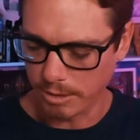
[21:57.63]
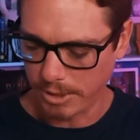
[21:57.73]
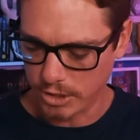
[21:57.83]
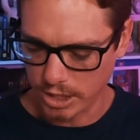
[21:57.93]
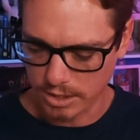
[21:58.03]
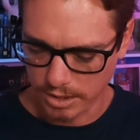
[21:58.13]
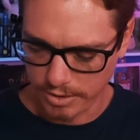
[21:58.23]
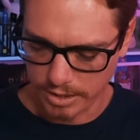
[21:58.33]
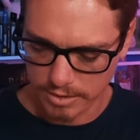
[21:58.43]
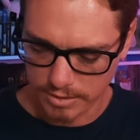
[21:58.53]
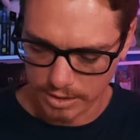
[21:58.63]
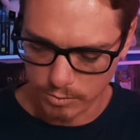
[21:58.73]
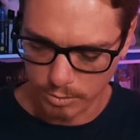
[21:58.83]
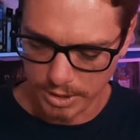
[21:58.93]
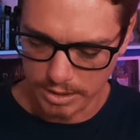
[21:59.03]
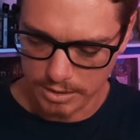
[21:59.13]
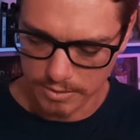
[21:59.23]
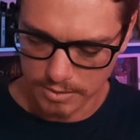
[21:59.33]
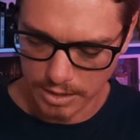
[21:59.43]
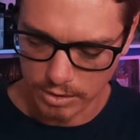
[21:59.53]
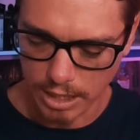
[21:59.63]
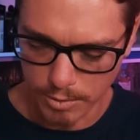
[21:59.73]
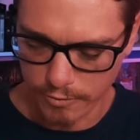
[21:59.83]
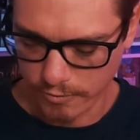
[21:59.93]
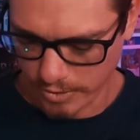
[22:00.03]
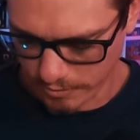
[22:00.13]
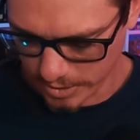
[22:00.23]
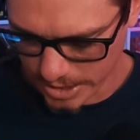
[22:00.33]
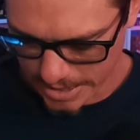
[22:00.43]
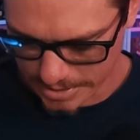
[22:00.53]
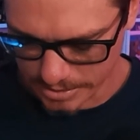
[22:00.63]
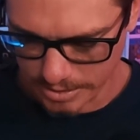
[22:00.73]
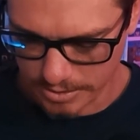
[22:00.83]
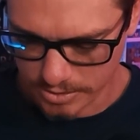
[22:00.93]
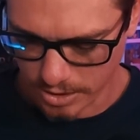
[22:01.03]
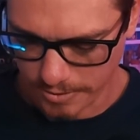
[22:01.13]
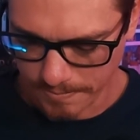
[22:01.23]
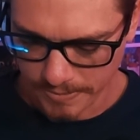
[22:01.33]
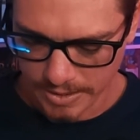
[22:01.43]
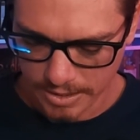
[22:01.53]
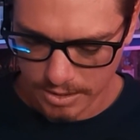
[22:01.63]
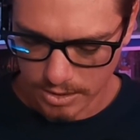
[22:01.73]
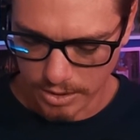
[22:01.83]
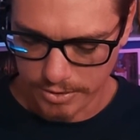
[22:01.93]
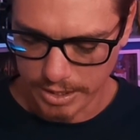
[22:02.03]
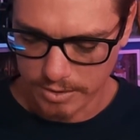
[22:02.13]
of magic. I think that'll come off very, very easily. So I think